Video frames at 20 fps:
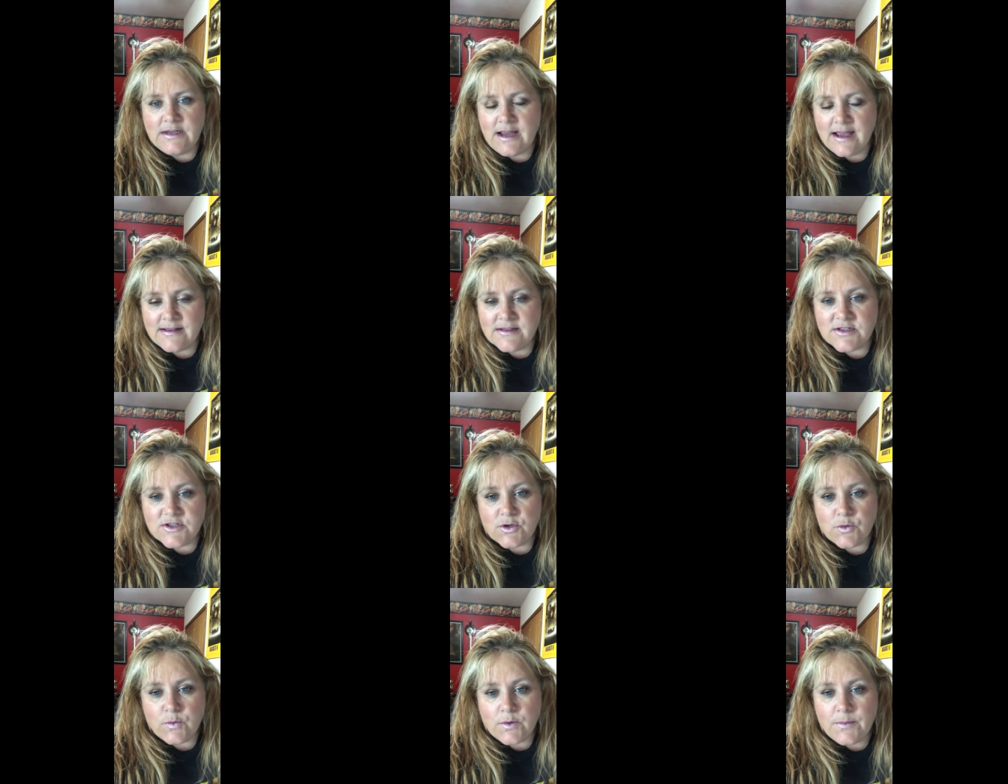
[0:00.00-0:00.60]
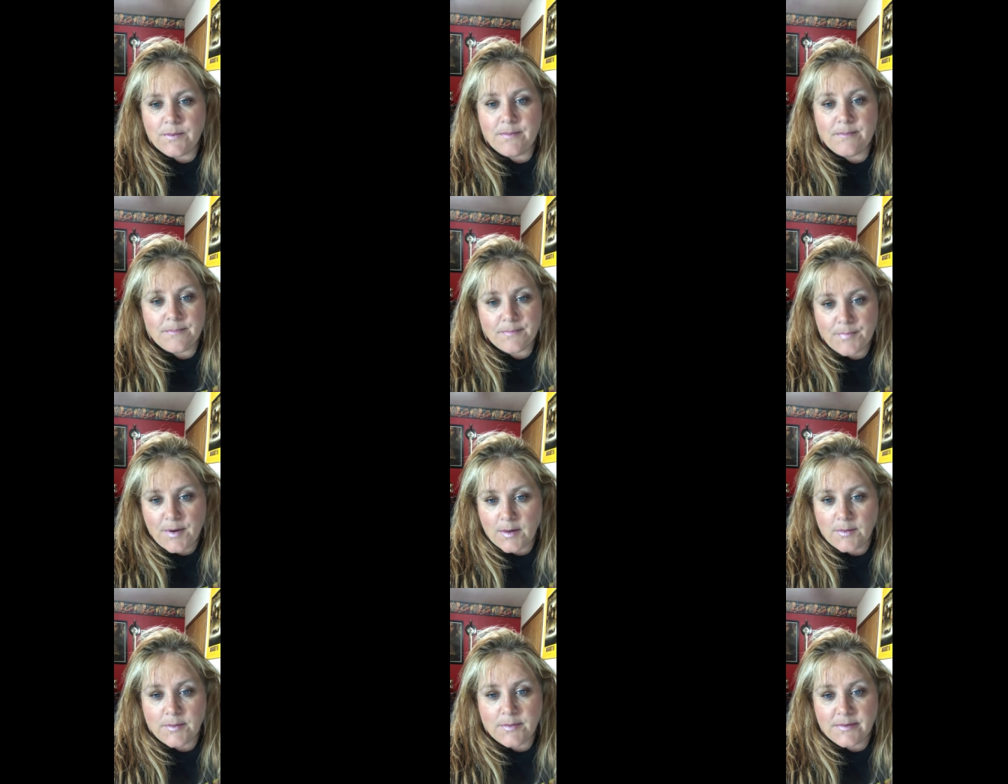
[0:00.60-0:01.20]
Yes, there will
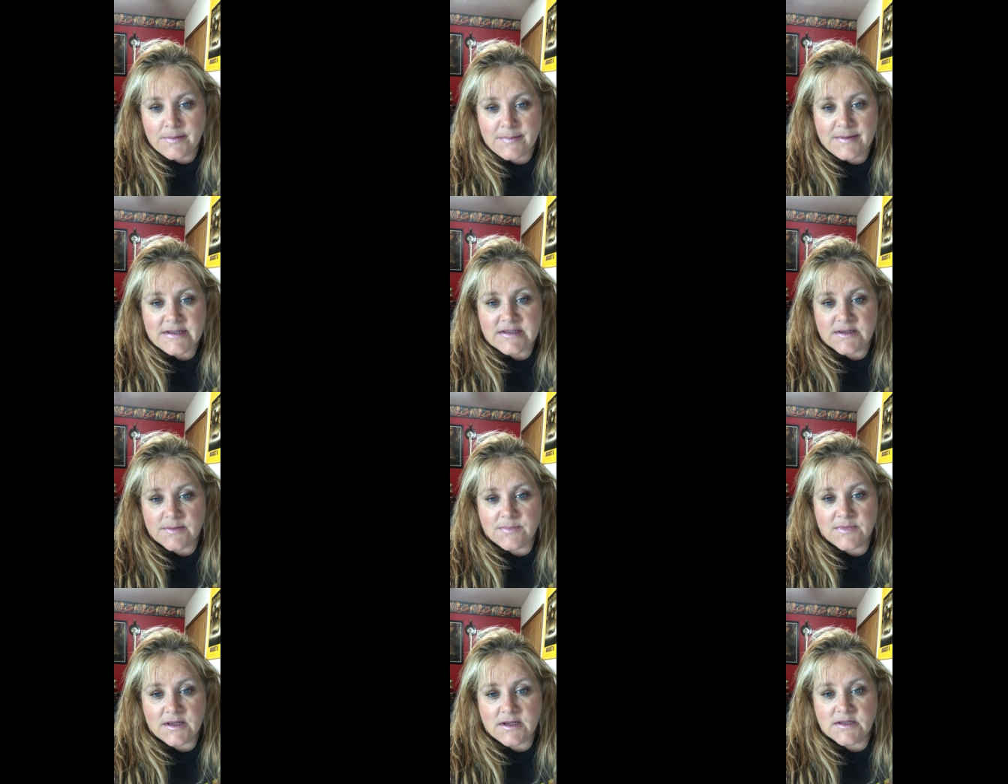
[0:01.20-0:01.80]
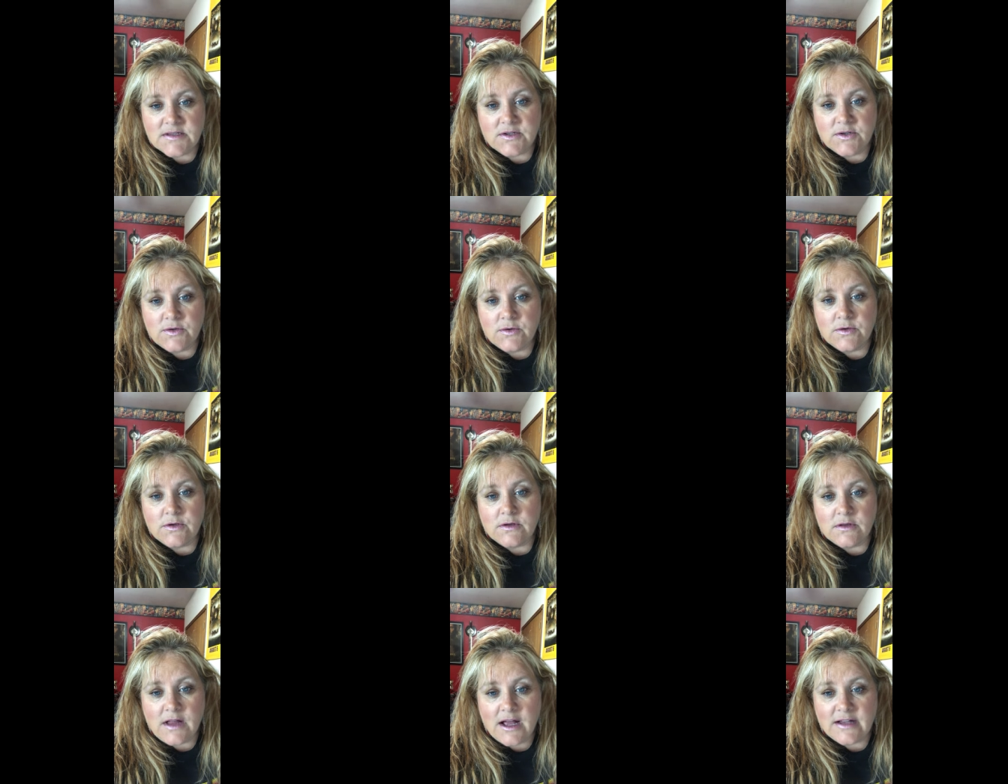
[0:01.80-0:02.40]
probably be some things in
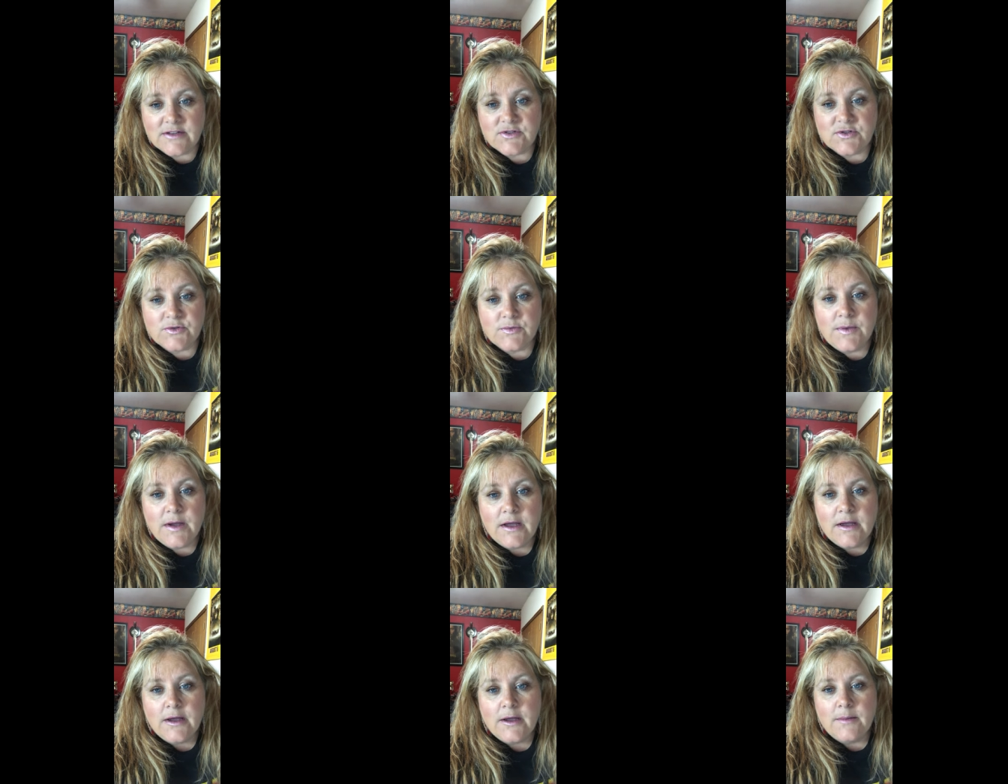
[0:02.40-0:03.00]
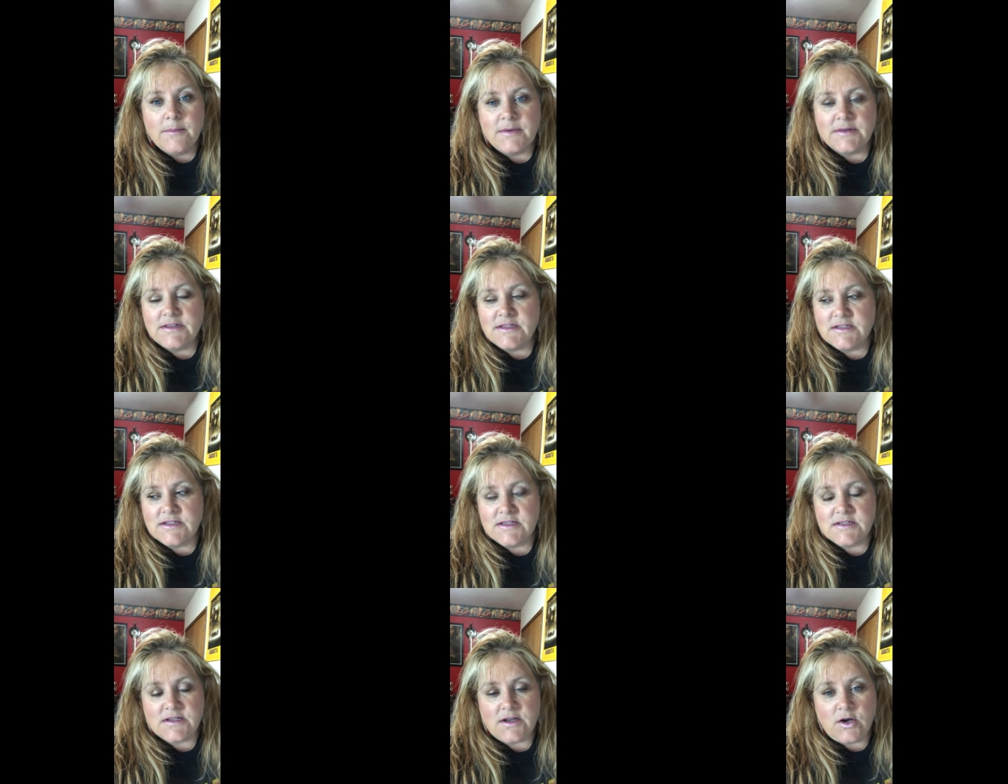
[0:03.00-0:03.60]
Google Classroom, but
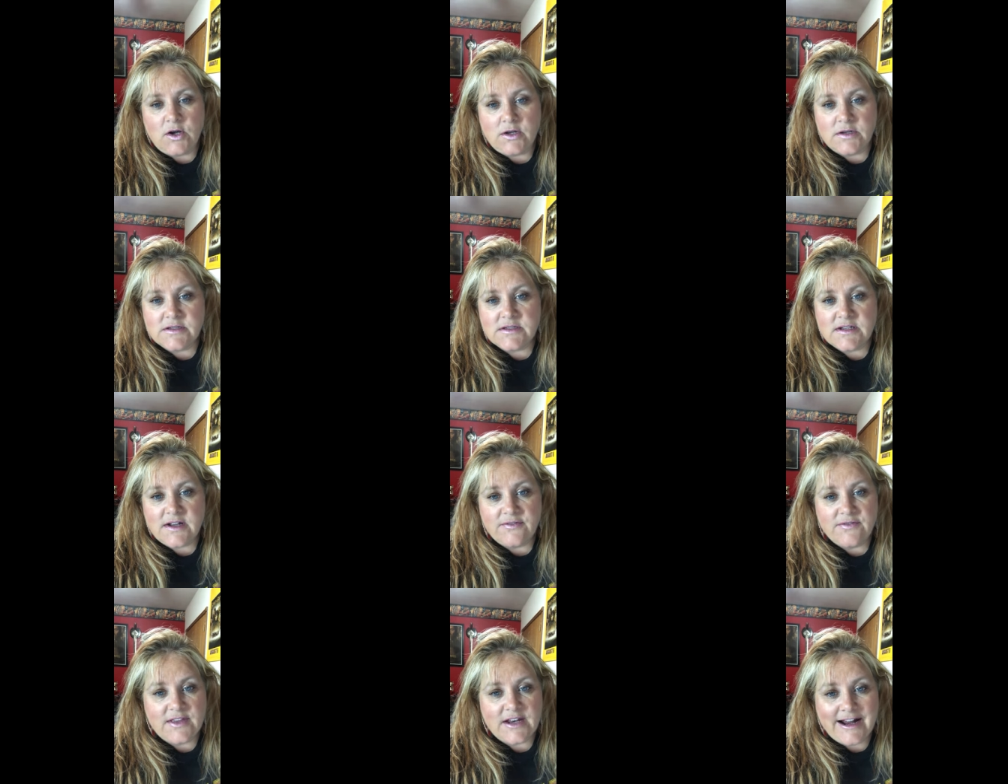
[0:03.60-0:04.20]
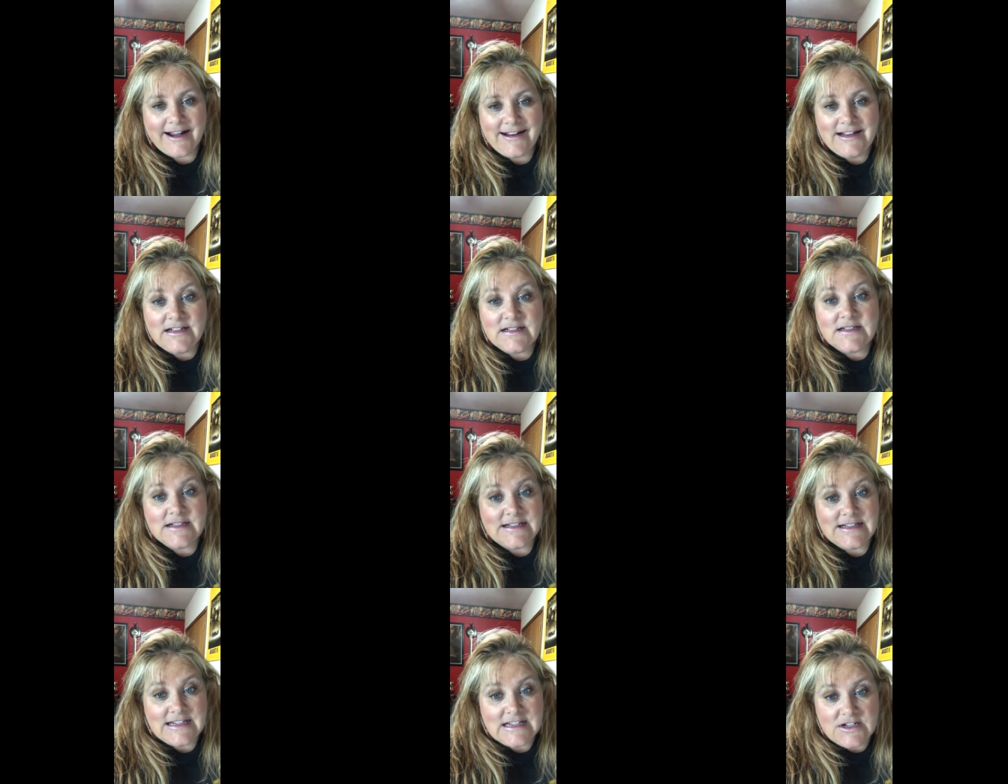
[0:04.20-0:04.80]
this is all stuff that I need
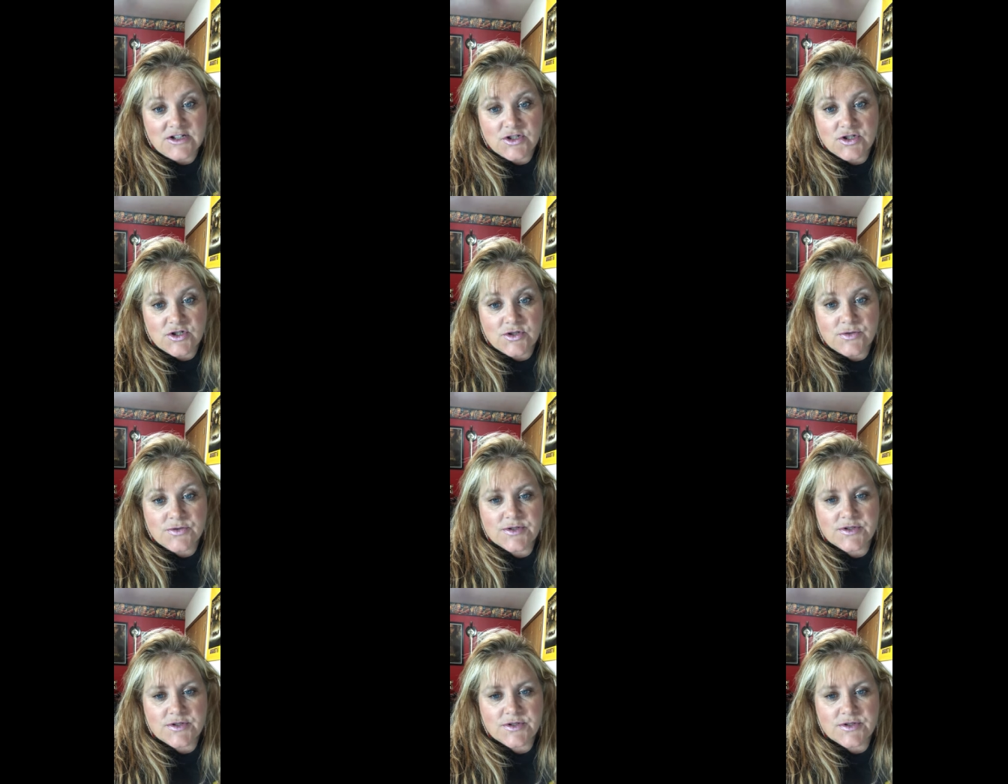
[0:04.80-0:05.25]
to teach you.